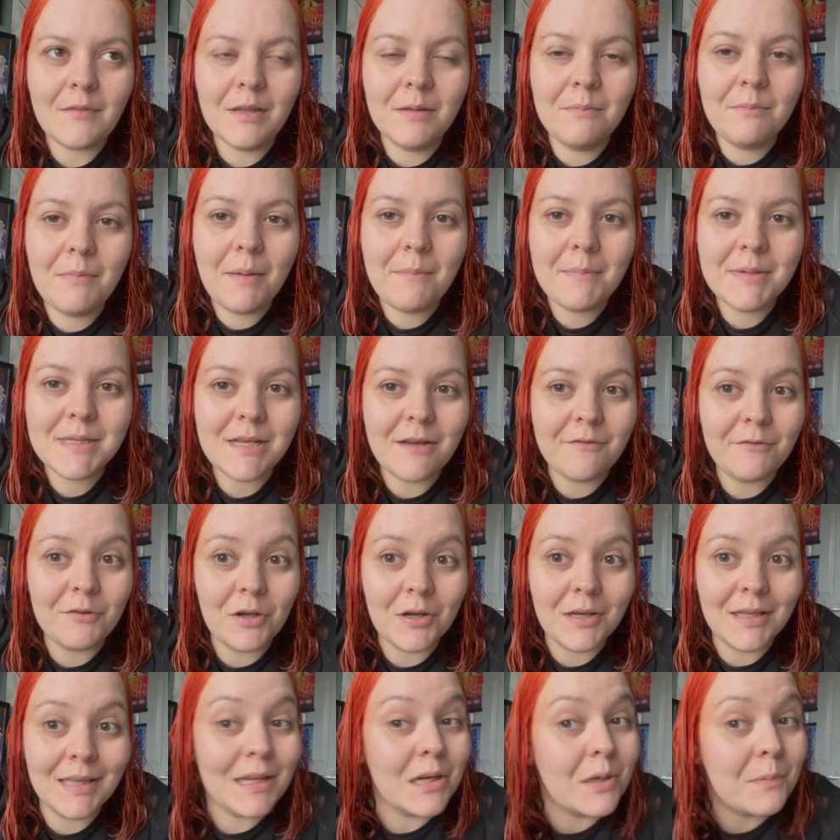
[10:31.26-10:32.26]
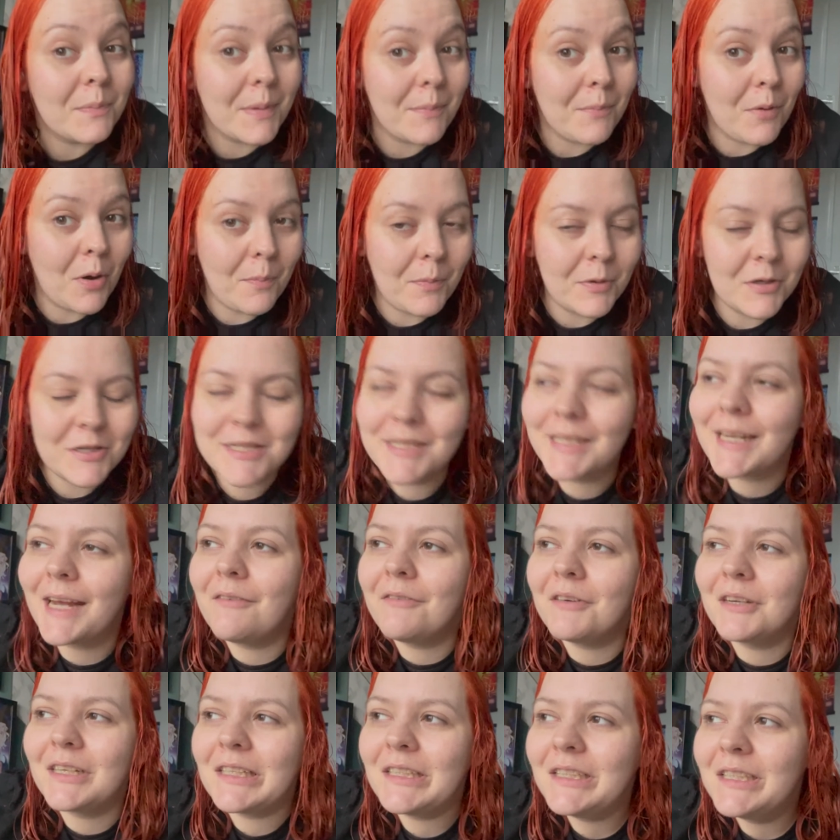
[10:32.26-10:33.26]
I made myself look a little bit more put
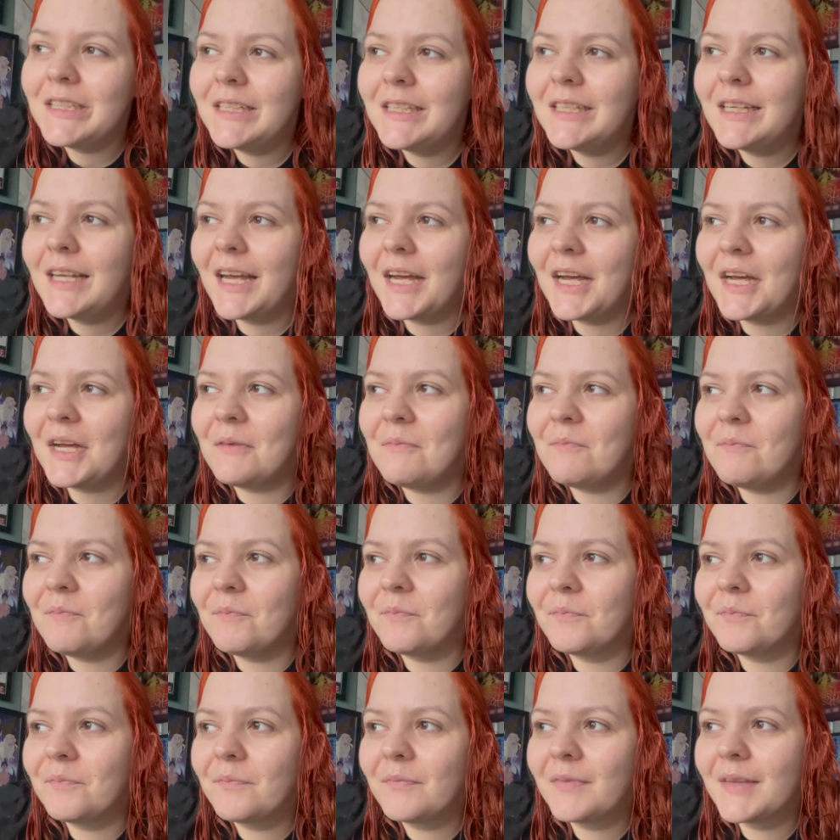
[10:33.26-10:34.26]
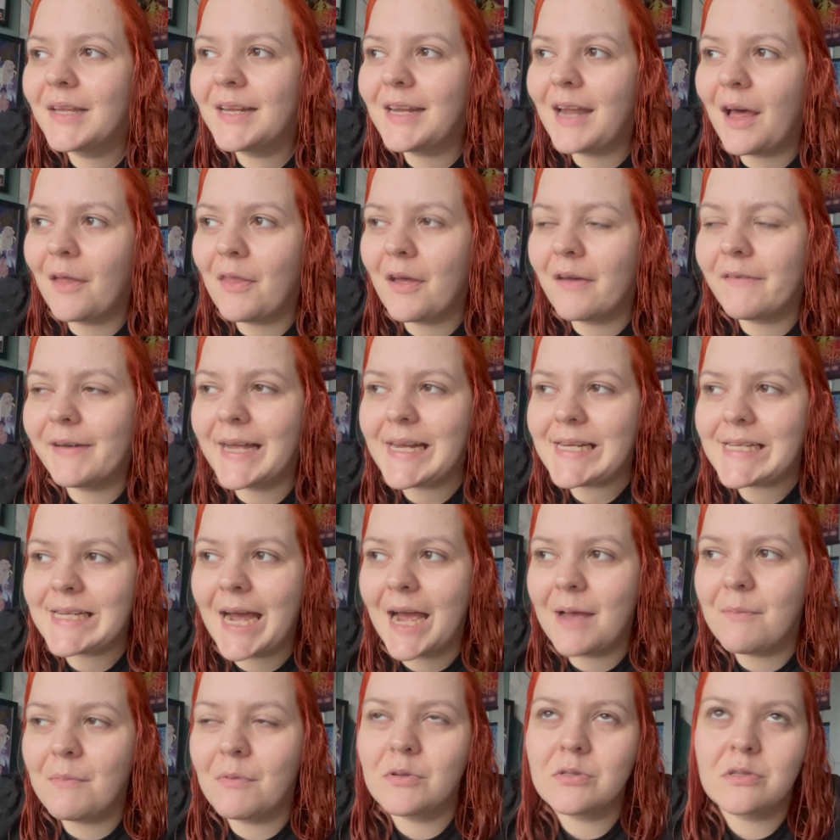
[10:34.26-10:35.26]
together now that I've had
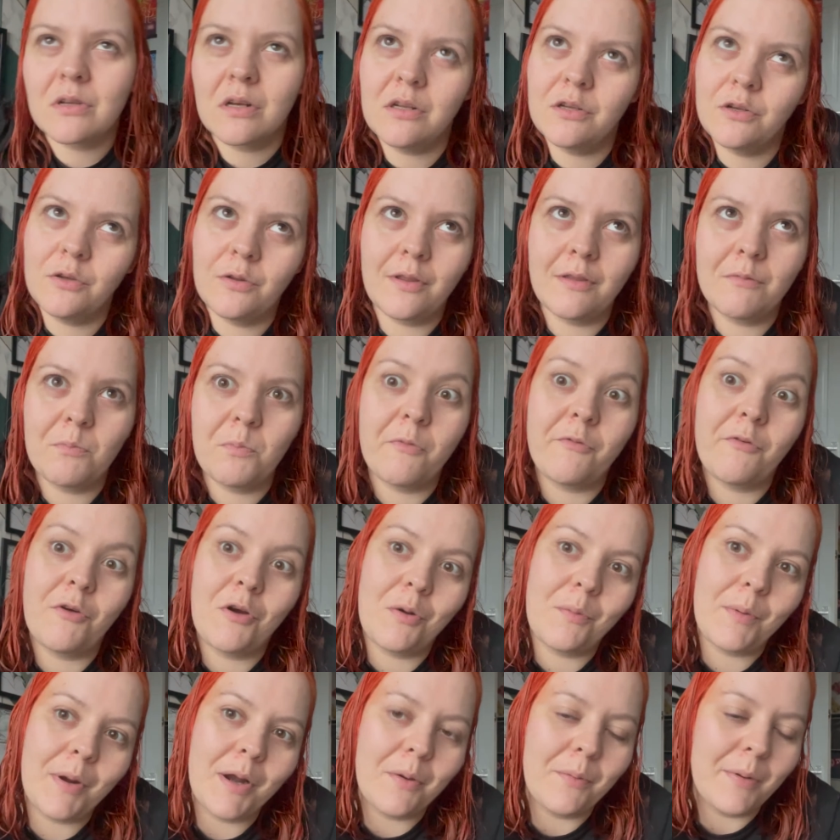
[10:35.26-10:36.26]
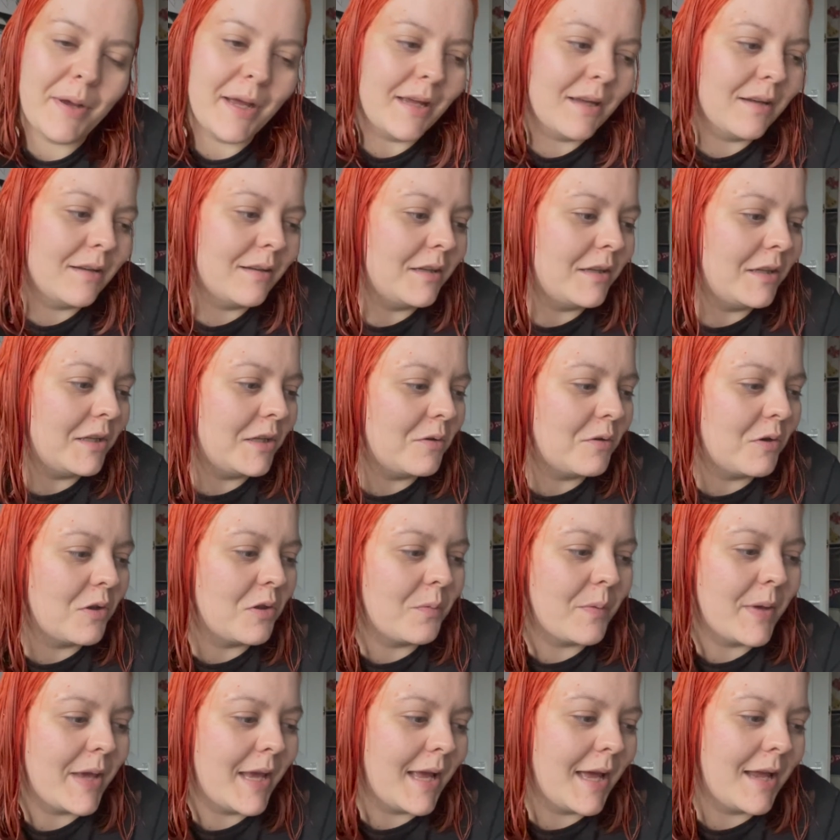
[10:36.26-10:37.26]
time. I was gonna do this before I went away earlier on the
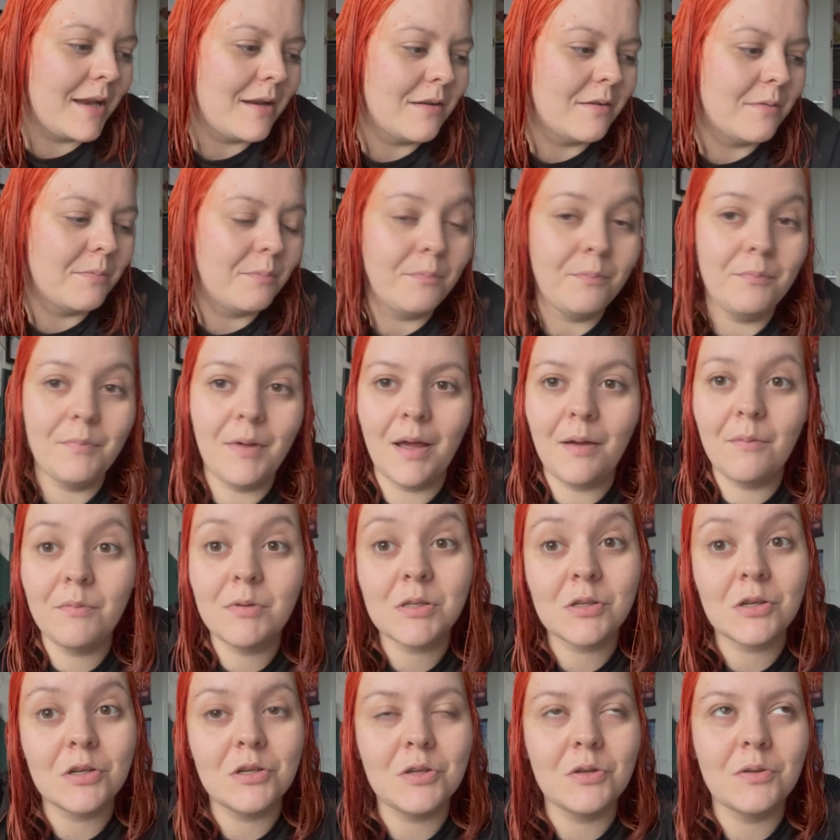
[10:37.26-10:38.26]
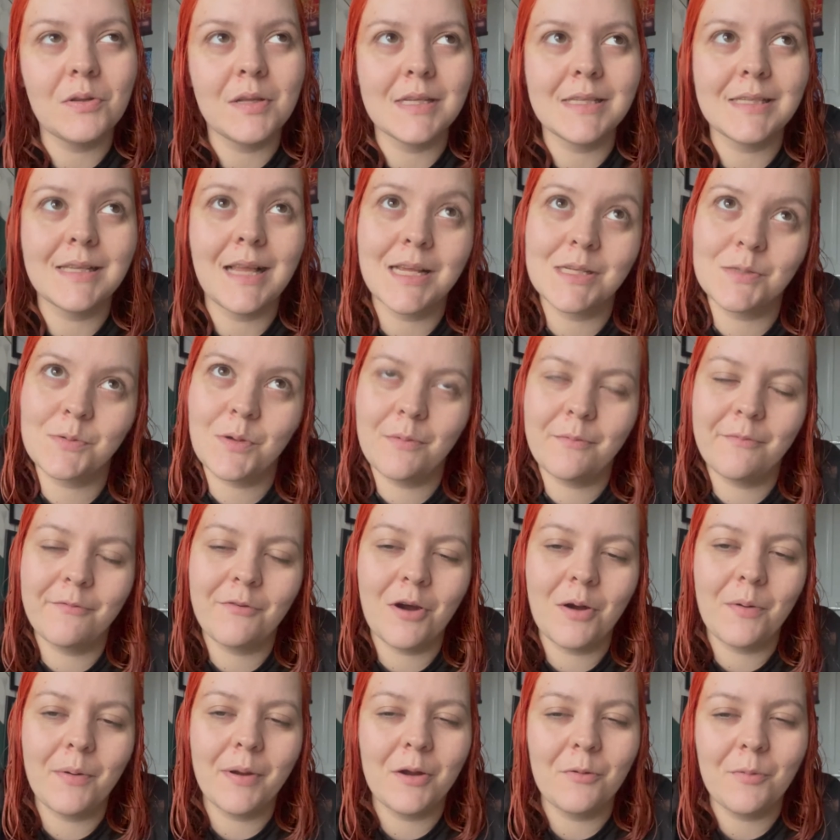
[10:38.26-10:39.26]
weekend. I was gonna do this last week before
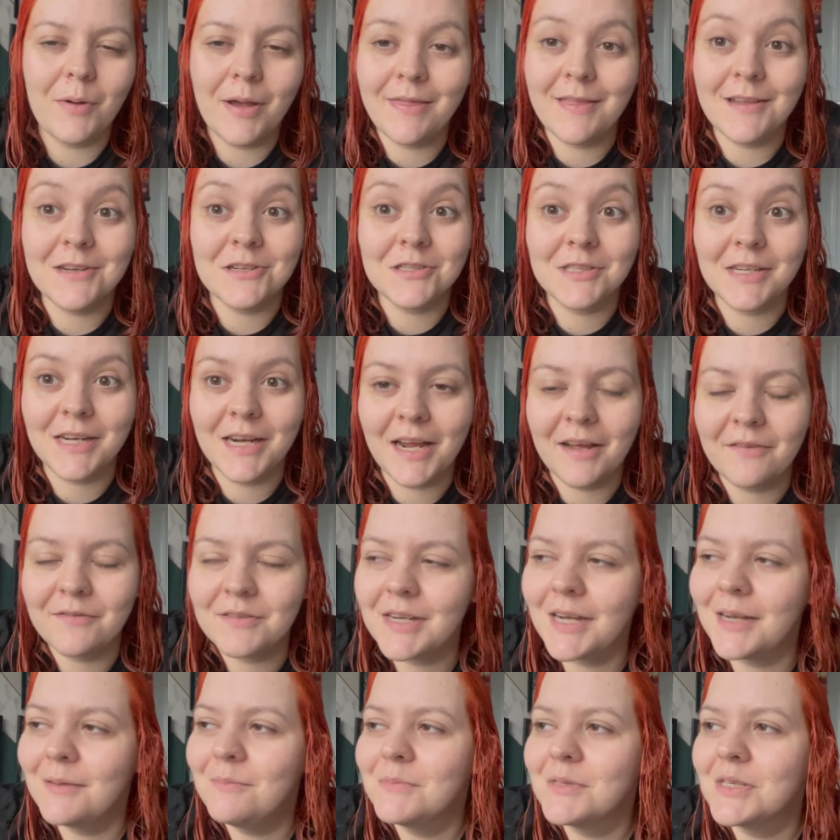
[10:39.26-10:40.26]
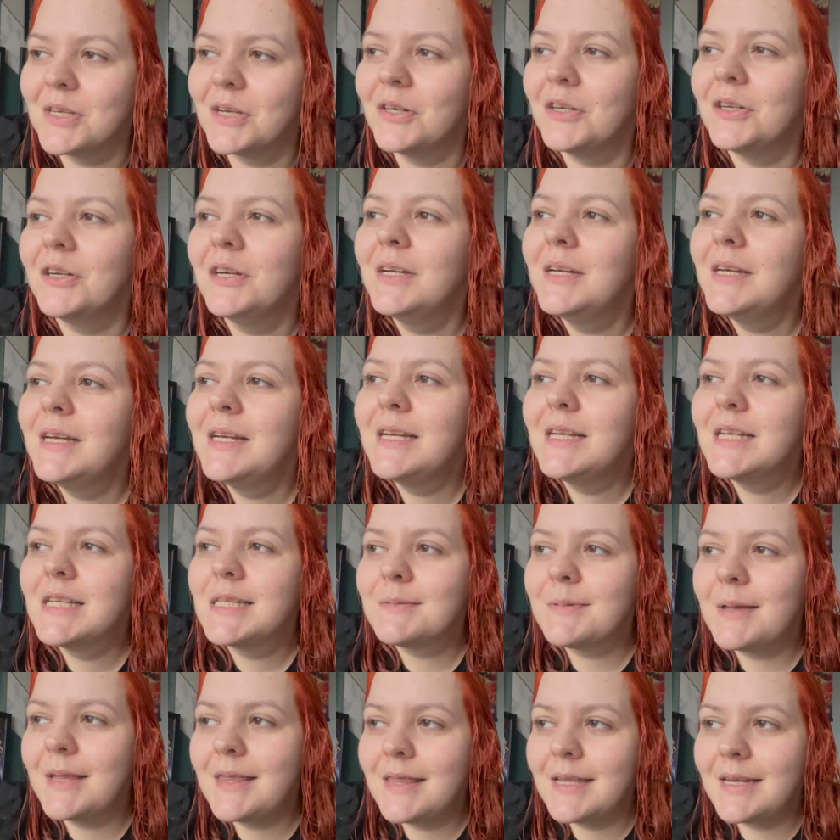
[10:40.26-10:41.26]
I went away, and then just didn't have time. So
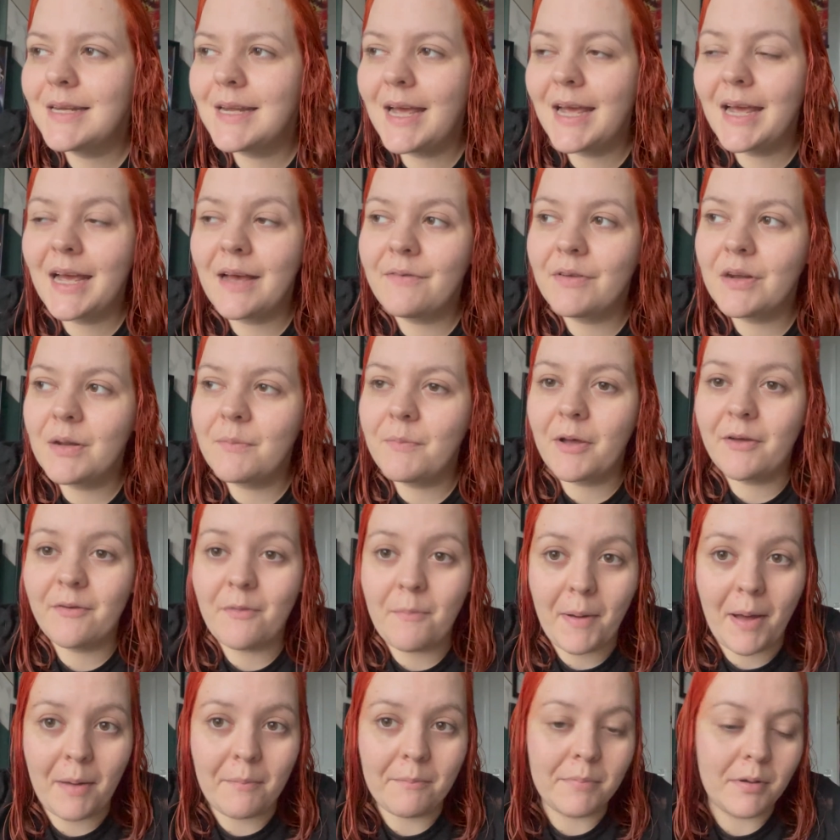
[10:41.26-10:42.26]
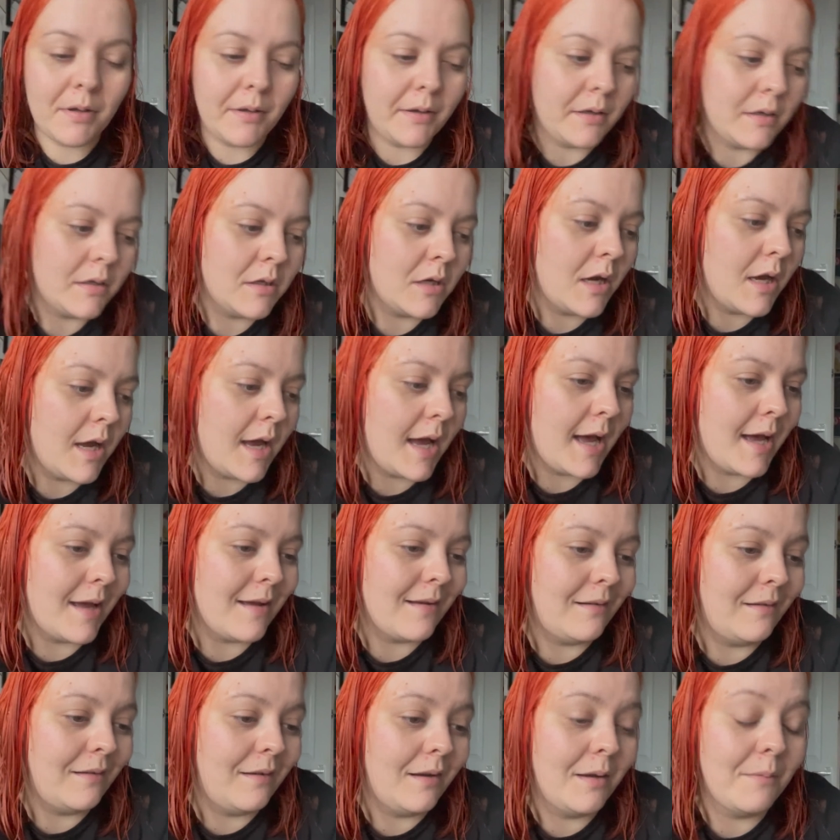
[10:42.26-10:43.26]
spent the day having a bit of a pamper,
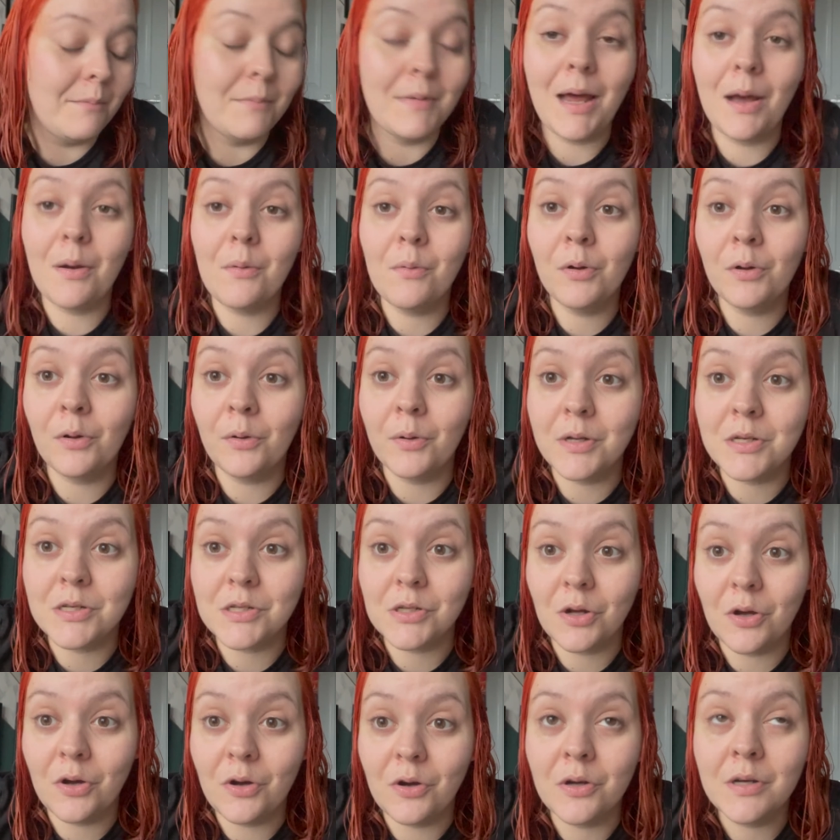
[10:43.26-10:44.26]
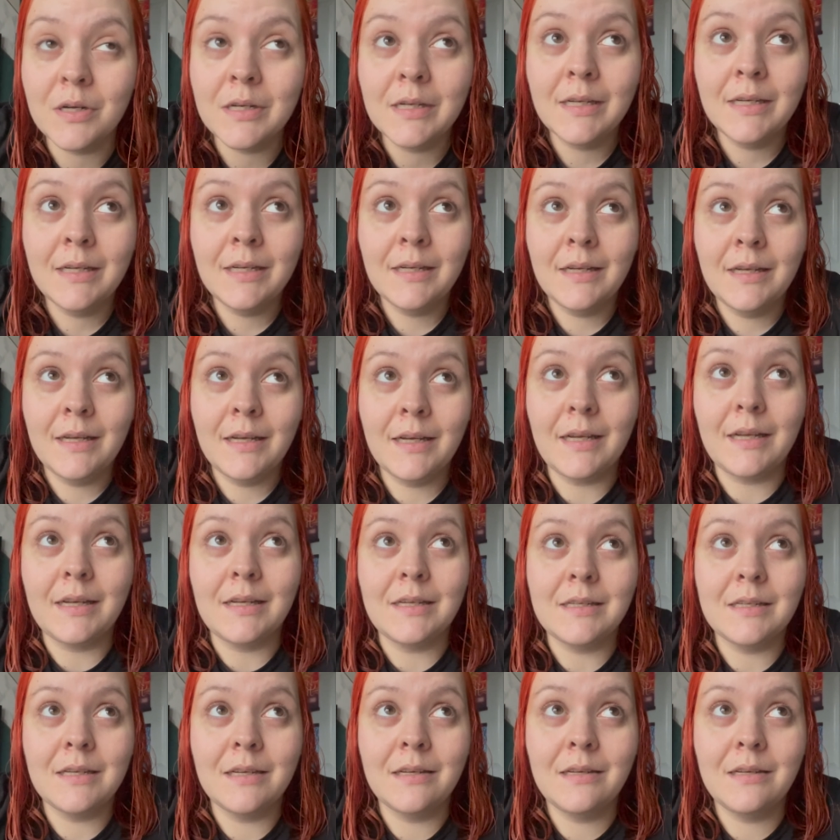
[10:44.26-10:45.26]
and I'm now going to go and